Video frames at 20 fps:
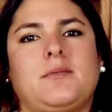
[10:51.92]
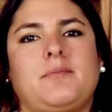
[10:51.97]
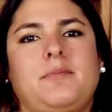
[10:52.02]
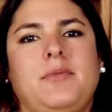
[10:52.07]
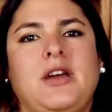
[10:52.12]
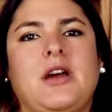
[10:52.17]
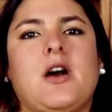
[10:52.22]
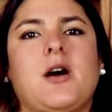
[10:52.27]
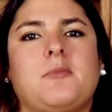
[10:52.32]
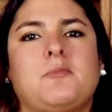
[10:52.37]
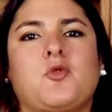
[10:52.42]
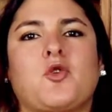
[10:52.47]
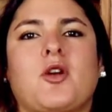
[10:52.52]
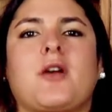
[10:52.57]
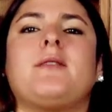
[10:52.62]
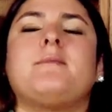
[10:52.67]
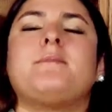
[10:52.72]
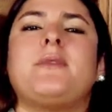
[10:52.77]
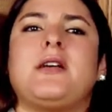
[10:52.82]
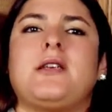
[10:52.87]
become more
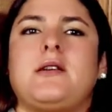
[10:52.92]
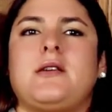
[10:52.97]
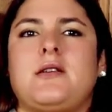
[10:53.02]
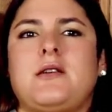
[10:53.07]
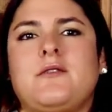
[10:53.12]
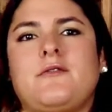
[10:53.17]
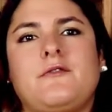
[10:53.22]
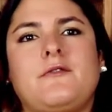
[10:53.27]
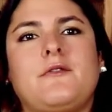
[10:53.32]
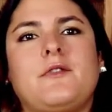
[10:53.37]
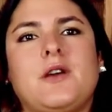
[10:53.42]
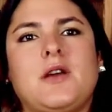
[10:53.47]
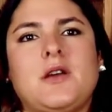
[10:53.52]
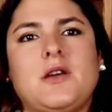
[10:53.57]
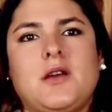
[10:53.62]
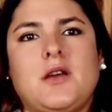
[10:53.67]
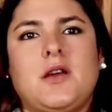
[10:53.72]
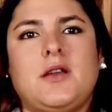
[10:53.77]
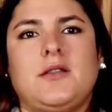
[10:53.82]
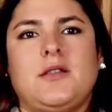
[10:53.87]
competitive
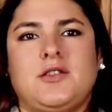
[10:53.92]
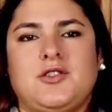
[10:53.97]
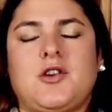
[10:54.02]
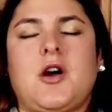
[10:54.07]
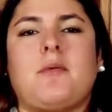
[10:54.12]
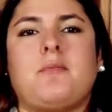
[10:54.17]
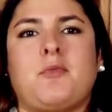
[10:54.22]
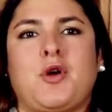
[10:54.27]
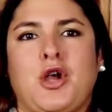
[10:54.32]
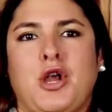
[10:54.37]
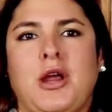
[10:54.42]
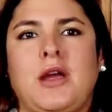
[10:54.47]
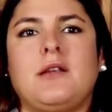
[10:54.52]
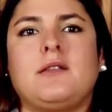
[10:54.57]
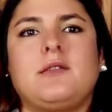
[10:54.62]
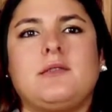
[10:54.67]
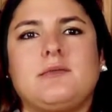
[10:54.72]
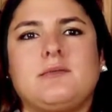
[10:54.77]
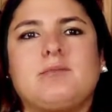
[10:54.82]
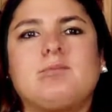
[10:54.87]
in the job market.
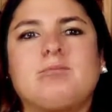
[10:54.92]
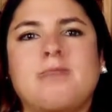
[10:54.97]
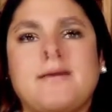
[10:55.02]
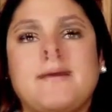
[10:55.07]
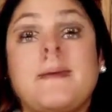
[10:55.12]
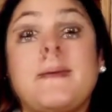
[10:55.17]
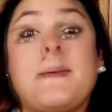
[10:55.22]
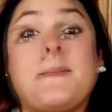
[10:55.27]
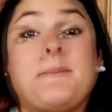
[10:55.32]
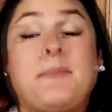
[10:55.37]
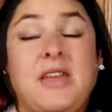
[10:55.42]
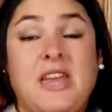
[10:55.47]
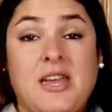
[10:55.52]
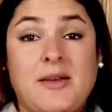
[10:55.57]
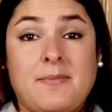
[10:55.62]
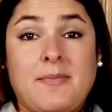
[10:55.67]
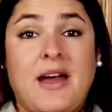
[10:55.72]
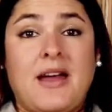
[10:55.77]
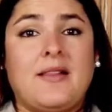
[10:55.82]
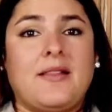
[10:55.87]

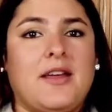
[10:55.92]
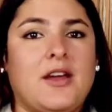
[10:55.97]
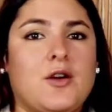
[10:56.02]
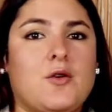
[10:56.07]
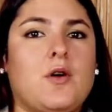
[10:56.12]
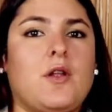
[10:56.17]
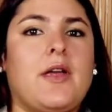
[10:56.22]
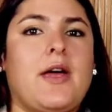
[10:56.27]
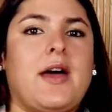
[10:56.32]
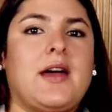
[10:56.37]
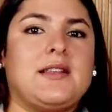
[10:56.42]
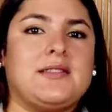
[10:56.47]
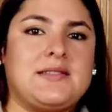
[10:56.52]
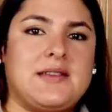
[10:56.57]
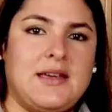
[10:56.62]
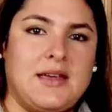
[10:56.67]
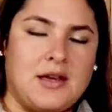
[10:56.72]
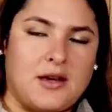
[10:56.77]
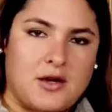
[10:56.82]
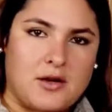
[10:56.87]
Being bilingual has
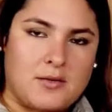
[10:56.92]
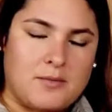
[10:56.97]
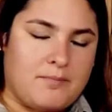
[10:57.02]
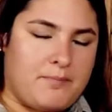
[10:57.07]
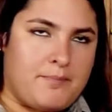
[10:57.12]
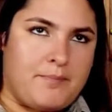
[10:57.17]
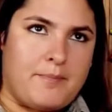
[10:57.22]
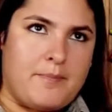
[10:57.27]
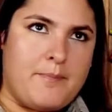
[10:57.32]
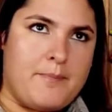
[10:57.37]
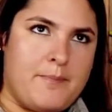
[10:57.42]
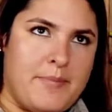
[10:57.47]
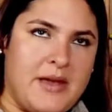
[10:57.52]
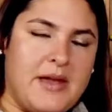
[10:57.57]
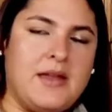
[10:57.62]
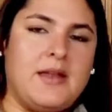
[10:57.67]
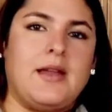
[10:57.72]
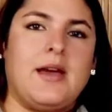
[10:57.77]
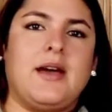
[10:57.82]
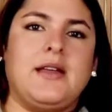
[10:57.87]

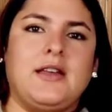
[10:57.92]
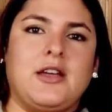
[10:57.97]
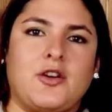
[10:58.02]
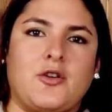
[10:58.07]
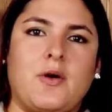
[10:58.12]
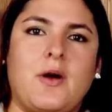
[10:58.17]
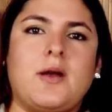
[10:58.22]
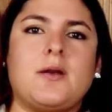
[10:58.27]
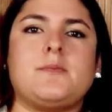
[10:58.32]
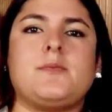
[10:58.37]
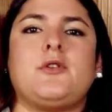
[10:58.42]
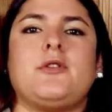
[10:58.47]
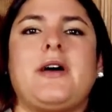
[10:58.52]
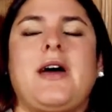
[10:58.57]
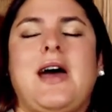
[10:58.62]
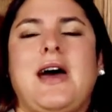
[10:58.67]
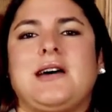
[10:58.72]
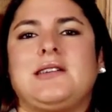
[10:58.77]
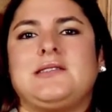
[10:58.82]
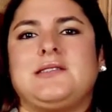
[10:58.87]
been an incredible
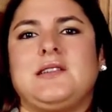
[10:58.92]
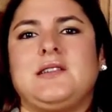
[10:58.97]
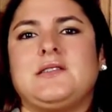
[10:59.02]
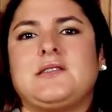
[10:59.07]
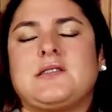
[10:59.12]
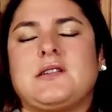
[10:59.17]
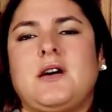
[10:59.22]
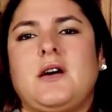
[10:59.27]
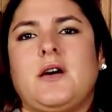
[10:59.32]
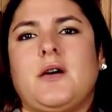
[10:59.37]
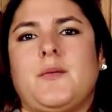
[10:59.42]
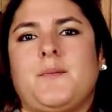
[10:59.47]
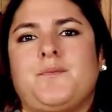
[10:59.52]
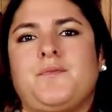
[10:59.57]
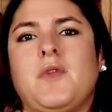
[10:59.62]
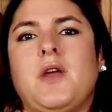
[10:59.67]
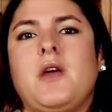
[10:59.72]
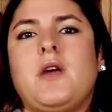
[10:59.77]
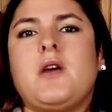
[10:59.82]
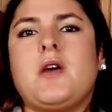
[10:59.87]
asset.
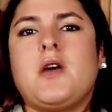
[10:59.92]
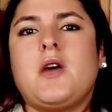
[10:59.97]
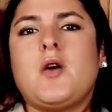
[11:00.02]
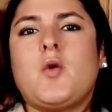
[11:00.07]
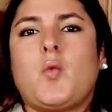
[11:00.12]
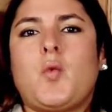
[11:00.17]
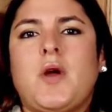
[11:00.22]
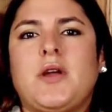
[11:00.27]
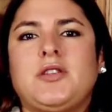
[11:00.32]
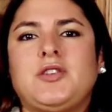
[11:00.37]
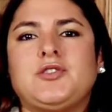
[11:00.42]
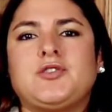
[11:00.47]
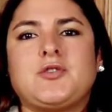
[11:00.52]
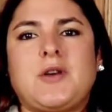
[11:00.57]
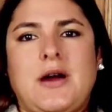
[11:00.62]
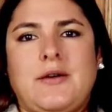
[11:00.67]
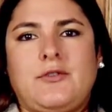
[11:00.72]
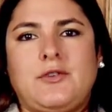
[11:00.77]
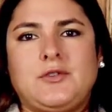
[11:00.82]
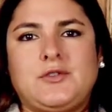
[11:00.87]
When you
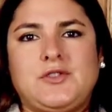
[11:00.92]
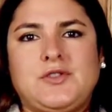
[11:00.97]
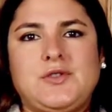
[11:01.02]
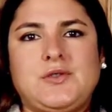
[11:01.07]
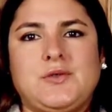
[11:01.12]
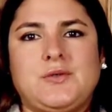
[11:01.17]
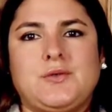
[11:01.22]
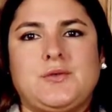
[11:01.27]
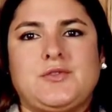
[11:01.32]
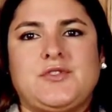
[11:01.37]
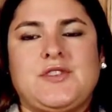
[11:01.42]
travel to